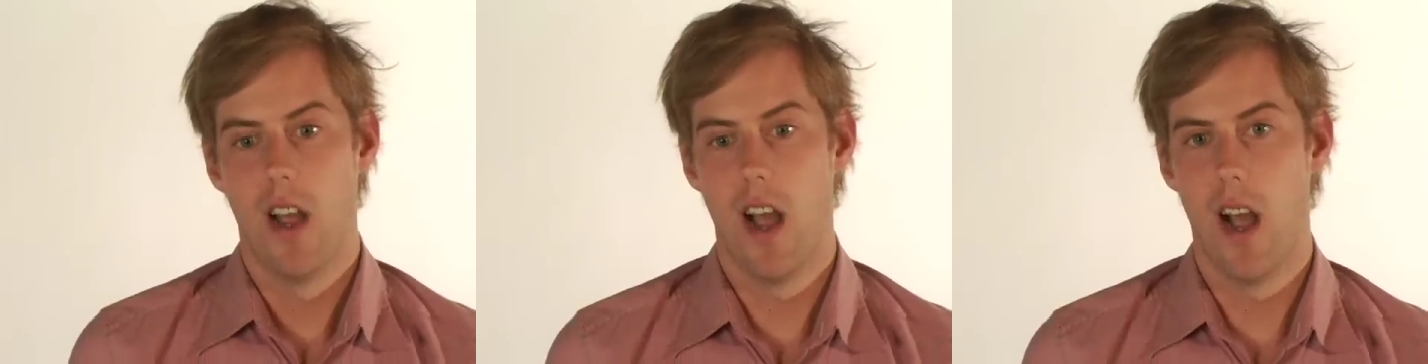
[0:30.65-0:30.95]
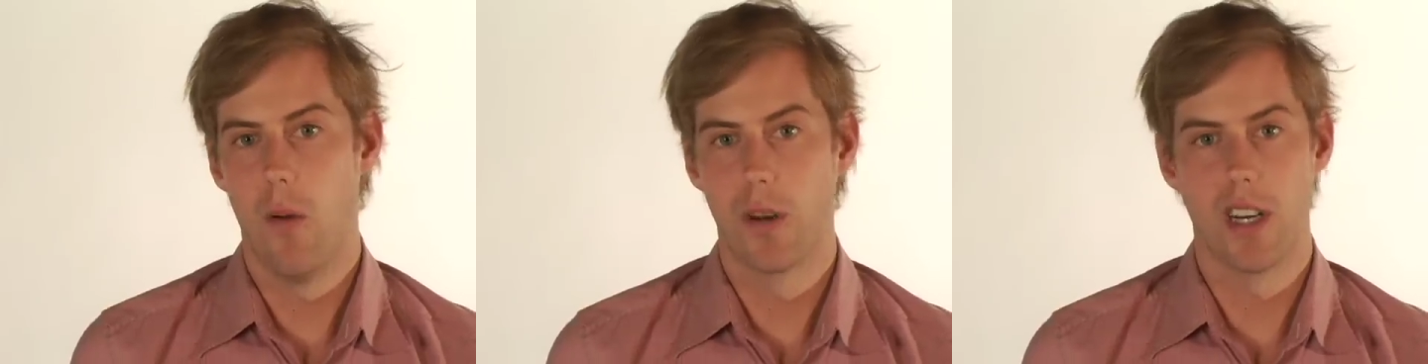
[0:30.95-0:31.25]

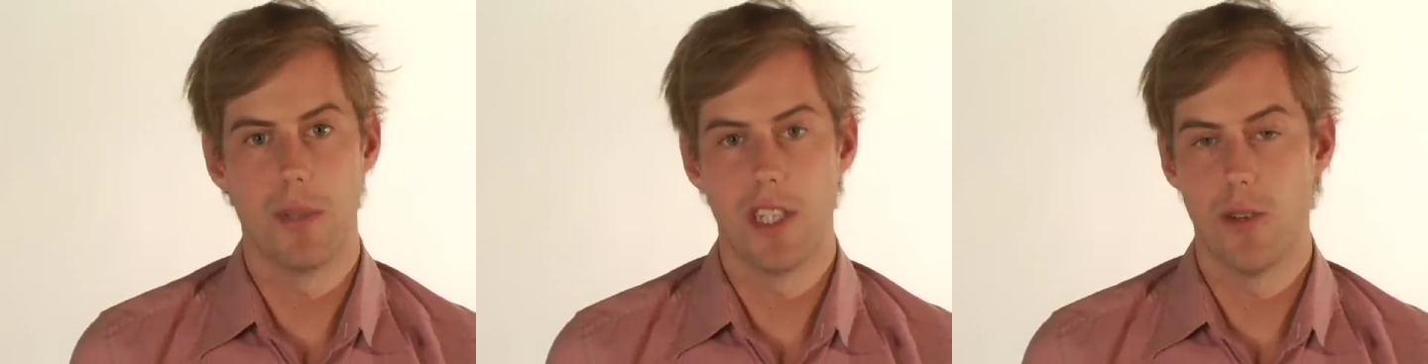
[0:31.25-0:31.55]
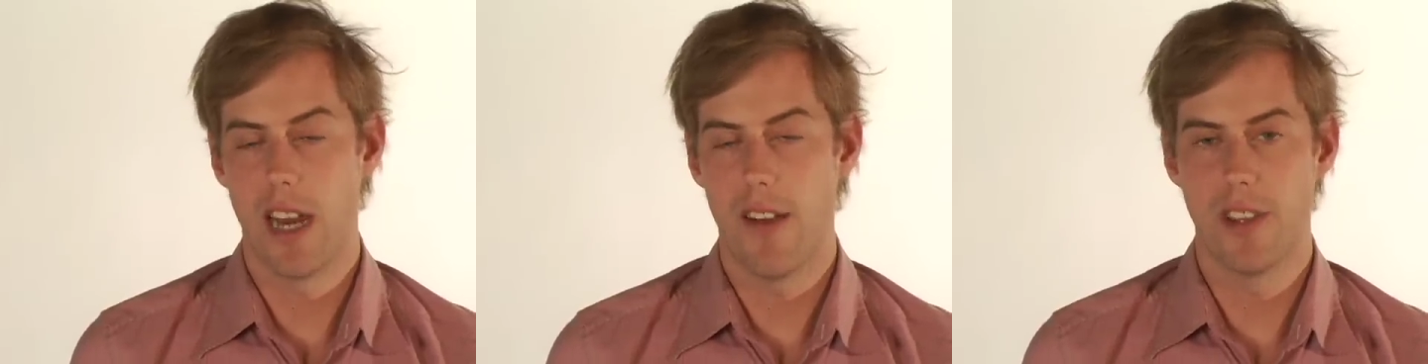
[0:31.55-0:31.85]
We're going to be
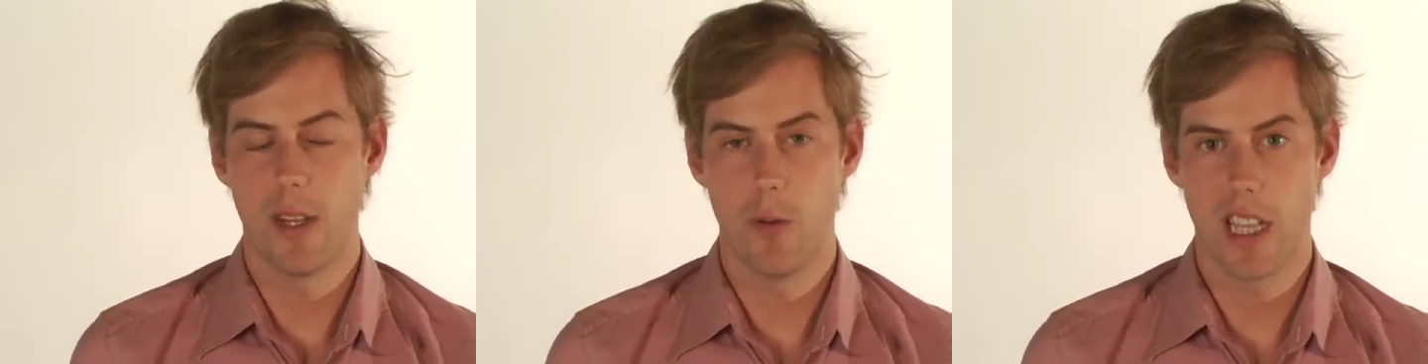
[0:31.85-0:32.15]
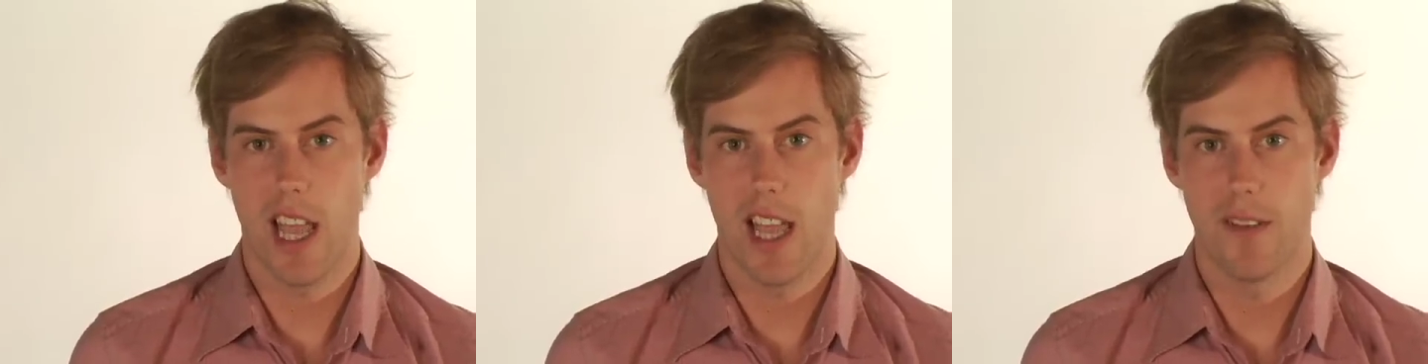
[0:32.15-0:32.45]
doing everything we
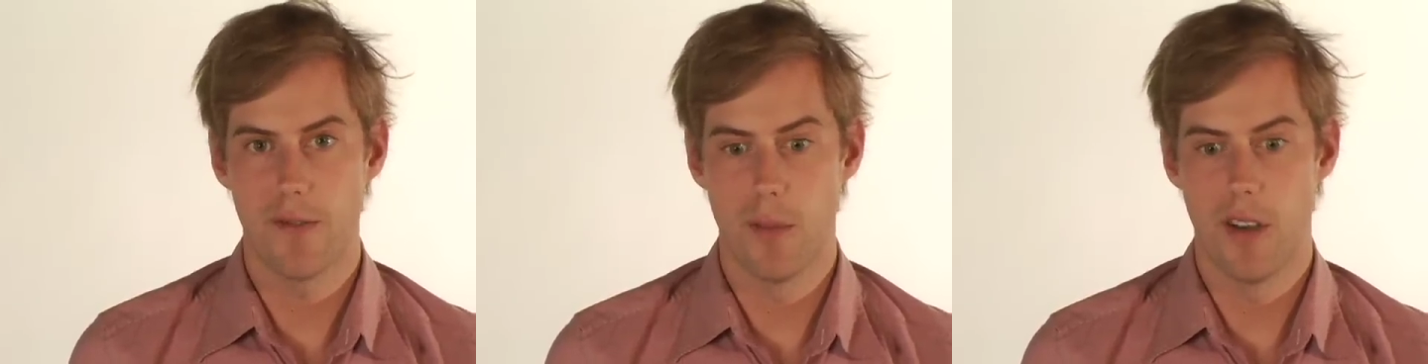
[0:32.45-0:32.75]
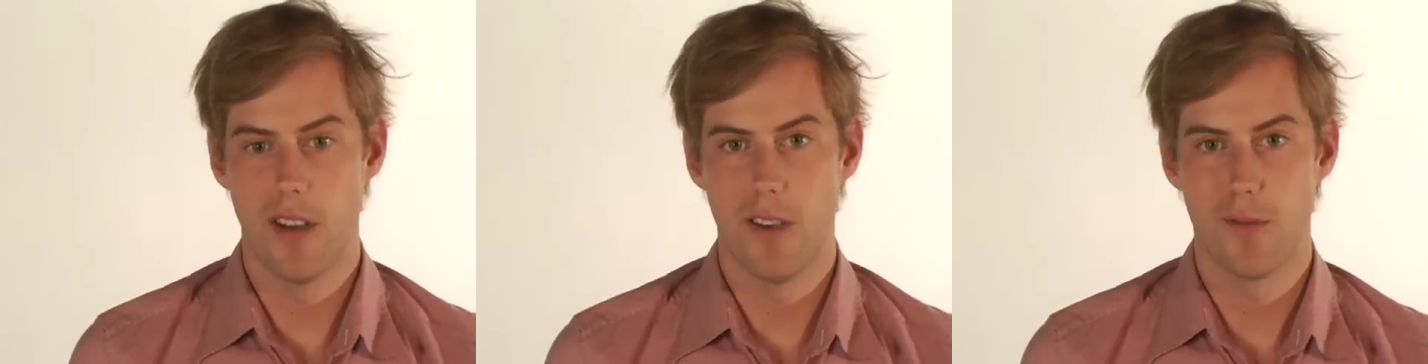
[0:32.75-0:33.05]
can from
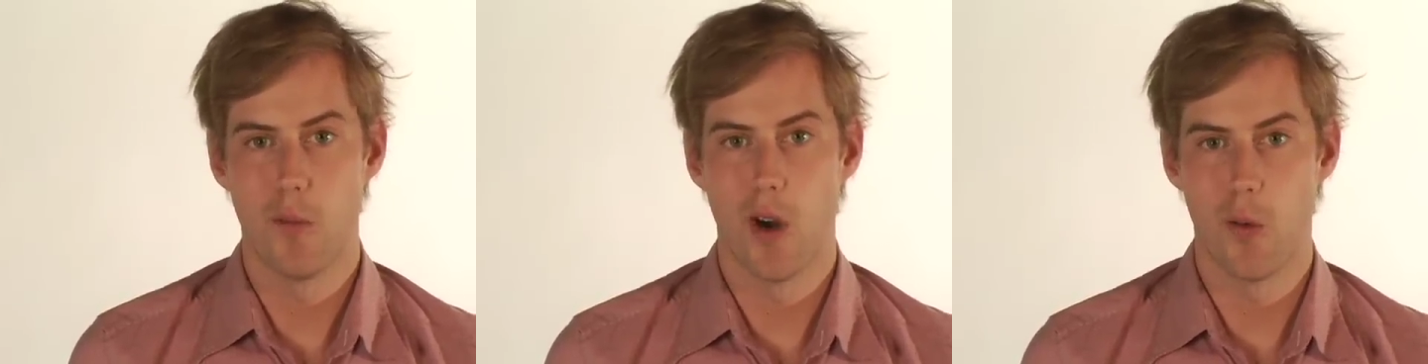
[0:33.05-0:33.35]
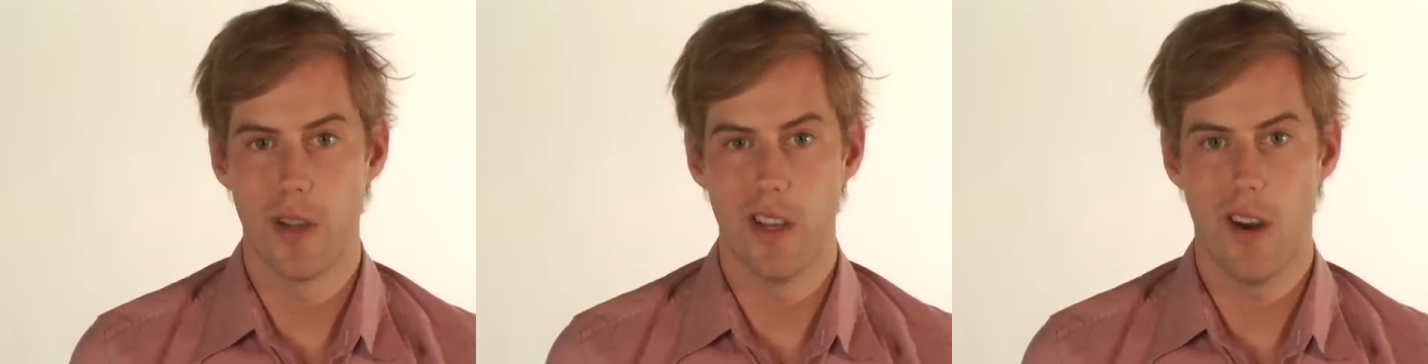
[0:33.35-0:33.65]

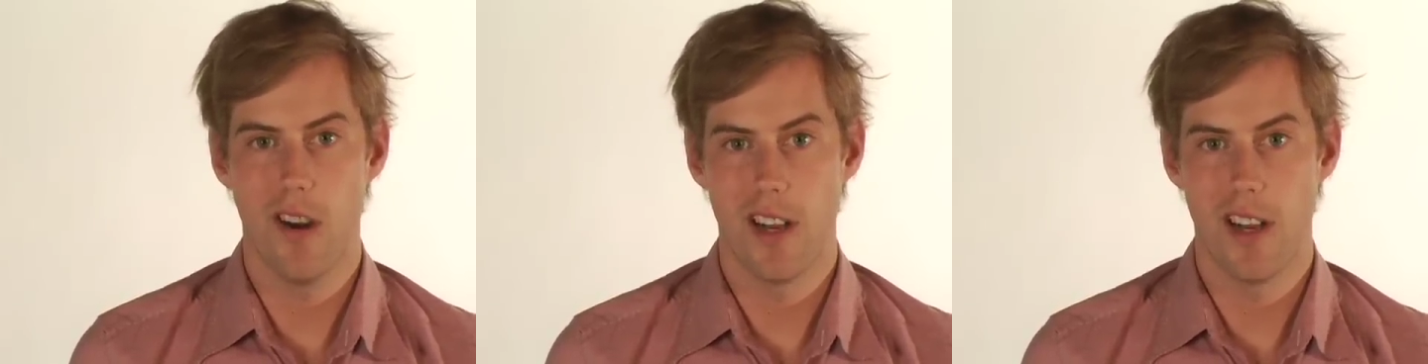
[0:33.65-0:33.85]
where we are.